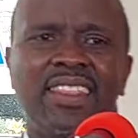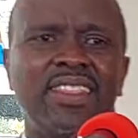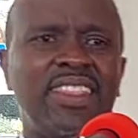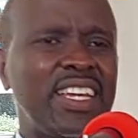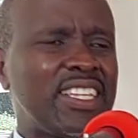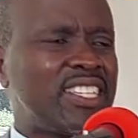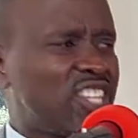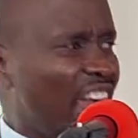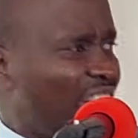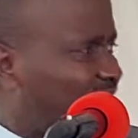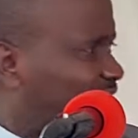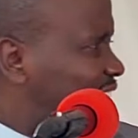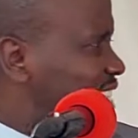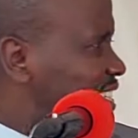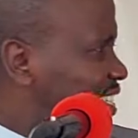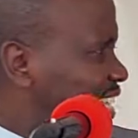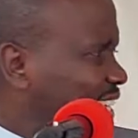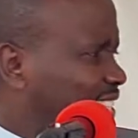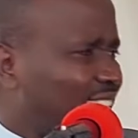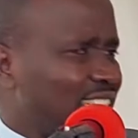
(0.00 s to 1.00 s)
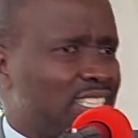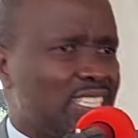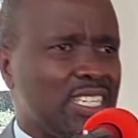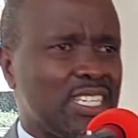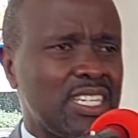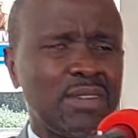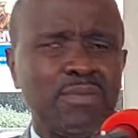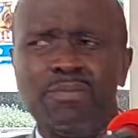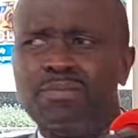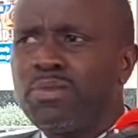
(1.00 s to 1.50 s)
The churches started
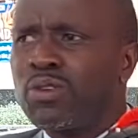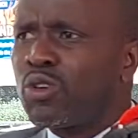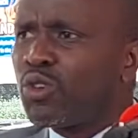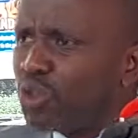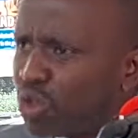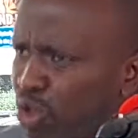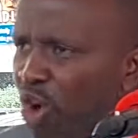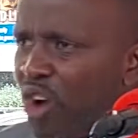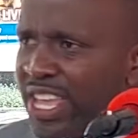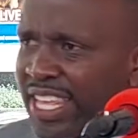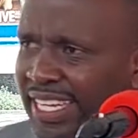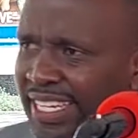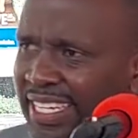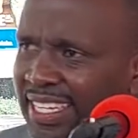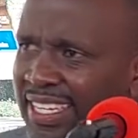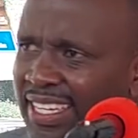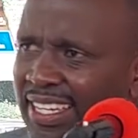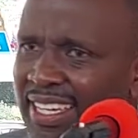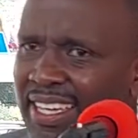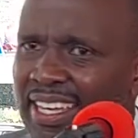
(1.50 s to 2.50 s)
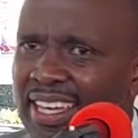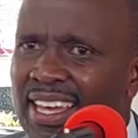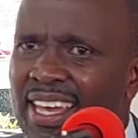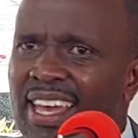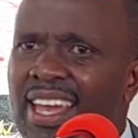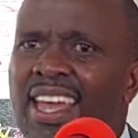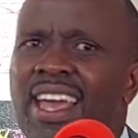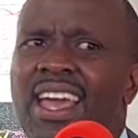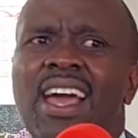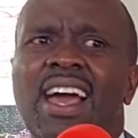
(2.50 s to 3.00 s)
growing.
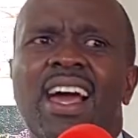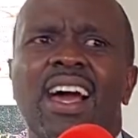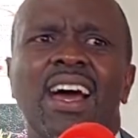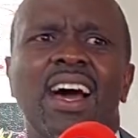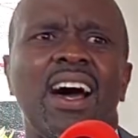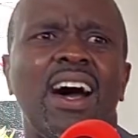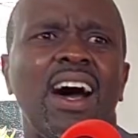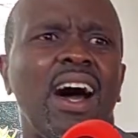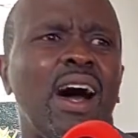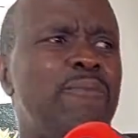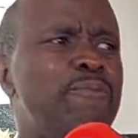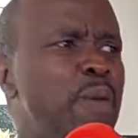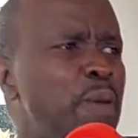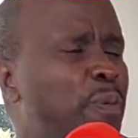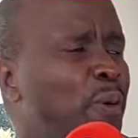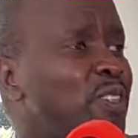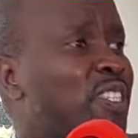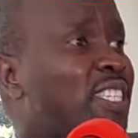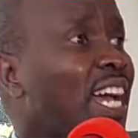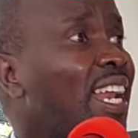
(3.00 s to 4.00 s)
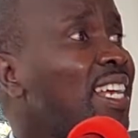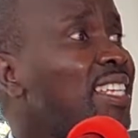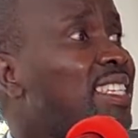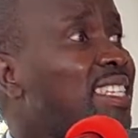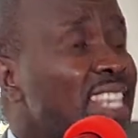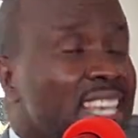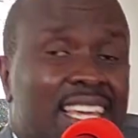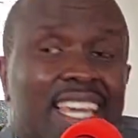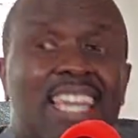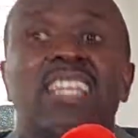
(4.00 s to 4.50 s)
People
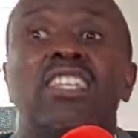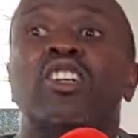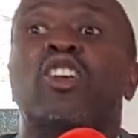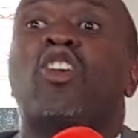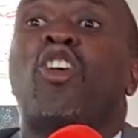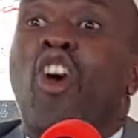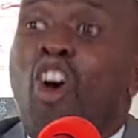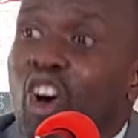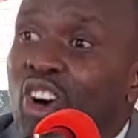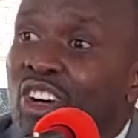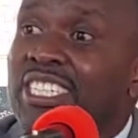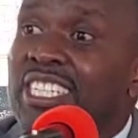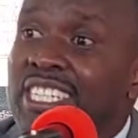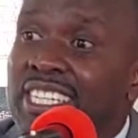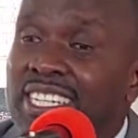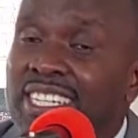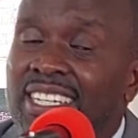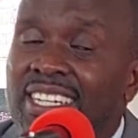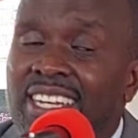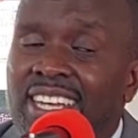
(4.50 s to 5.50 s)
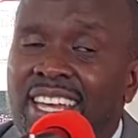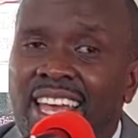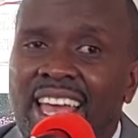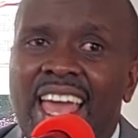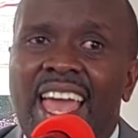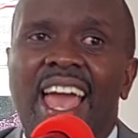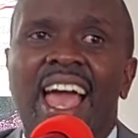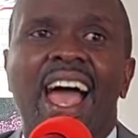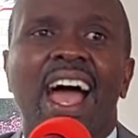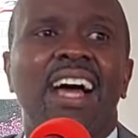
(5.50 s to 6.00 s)
started seeking God
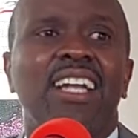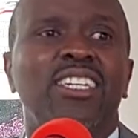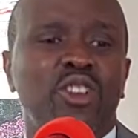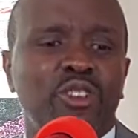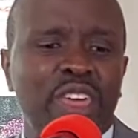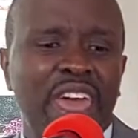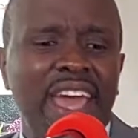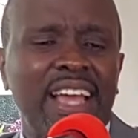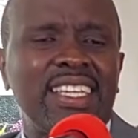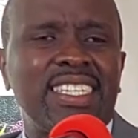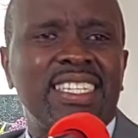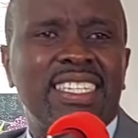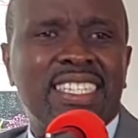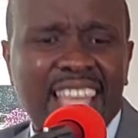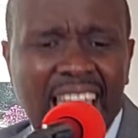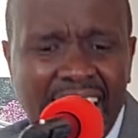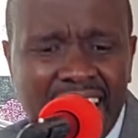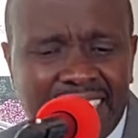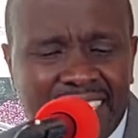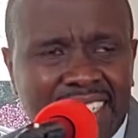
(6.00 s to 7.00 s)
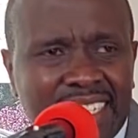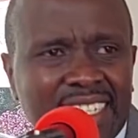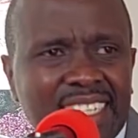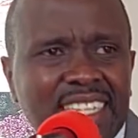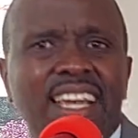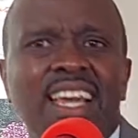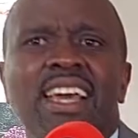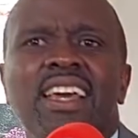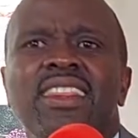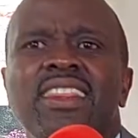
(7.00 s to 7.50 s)
to the
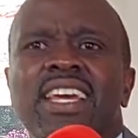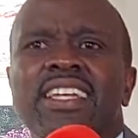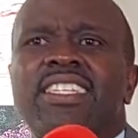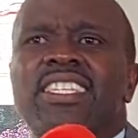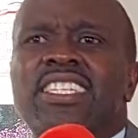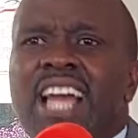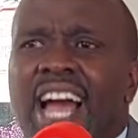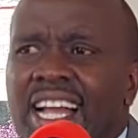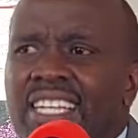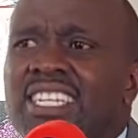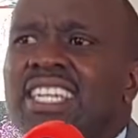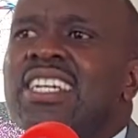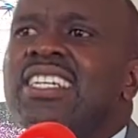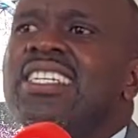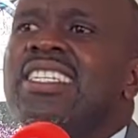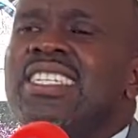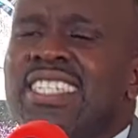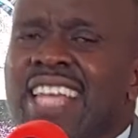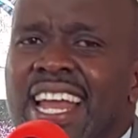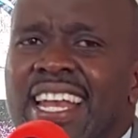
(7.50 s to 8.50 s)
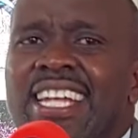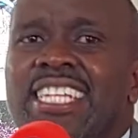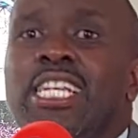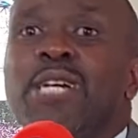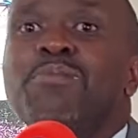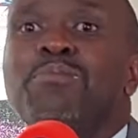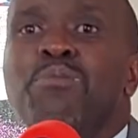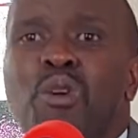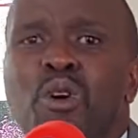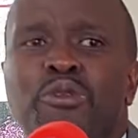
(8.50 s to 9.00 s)
extent the church
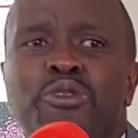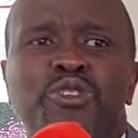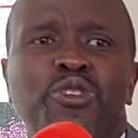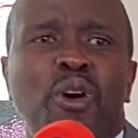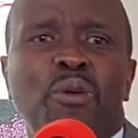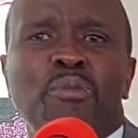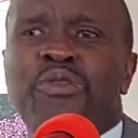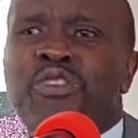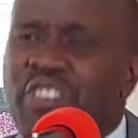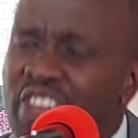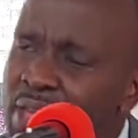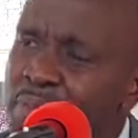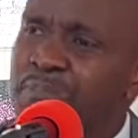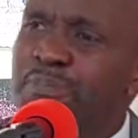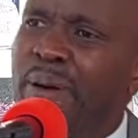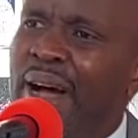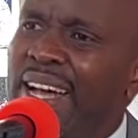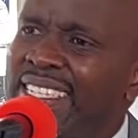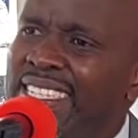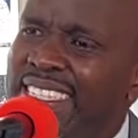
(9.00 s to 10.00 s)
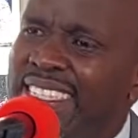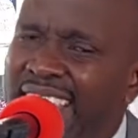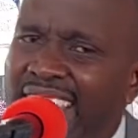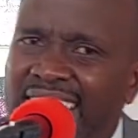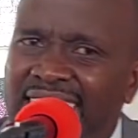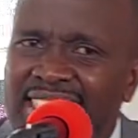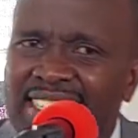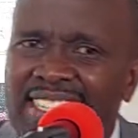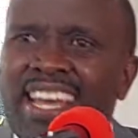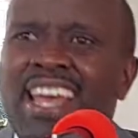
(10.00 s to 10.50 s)
Christianity moved from
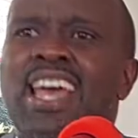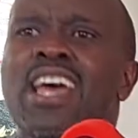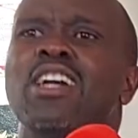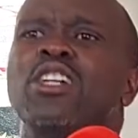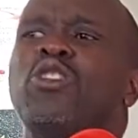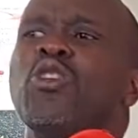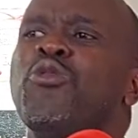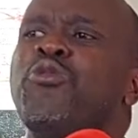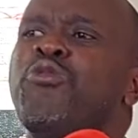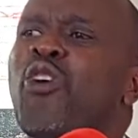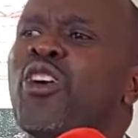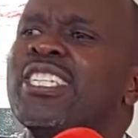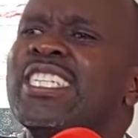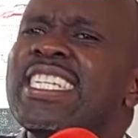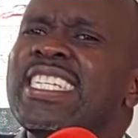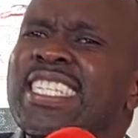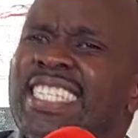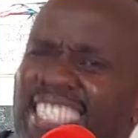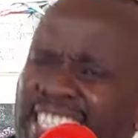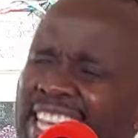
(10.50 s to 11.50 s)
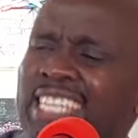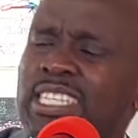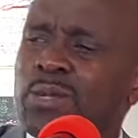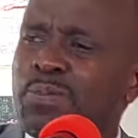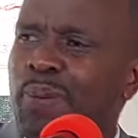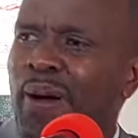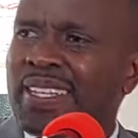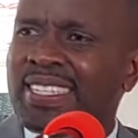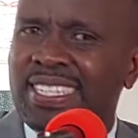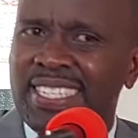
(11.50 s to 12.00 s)
3% to
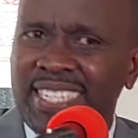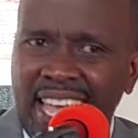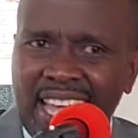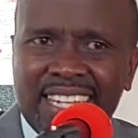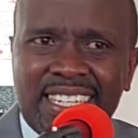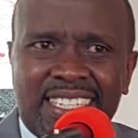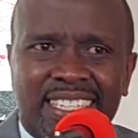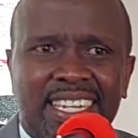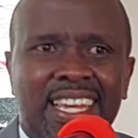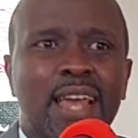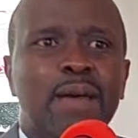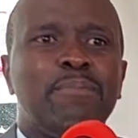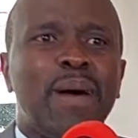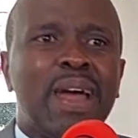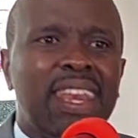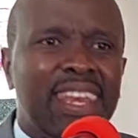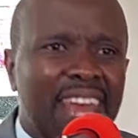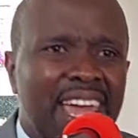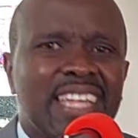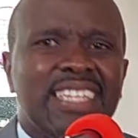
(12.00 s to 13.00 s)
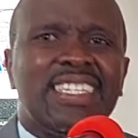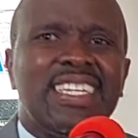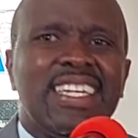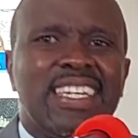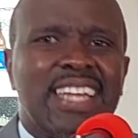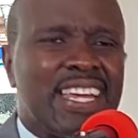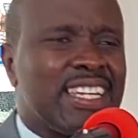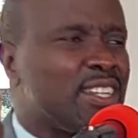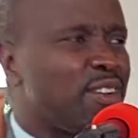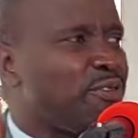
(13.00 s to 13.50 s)
46% by
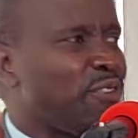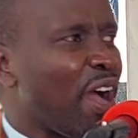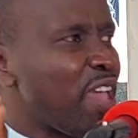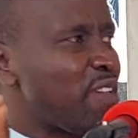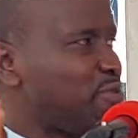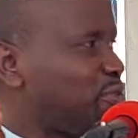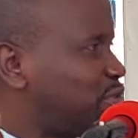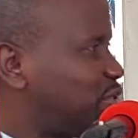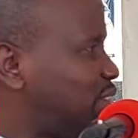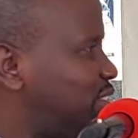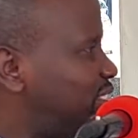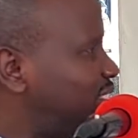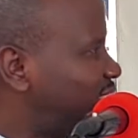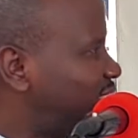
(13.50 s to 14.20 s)
1995.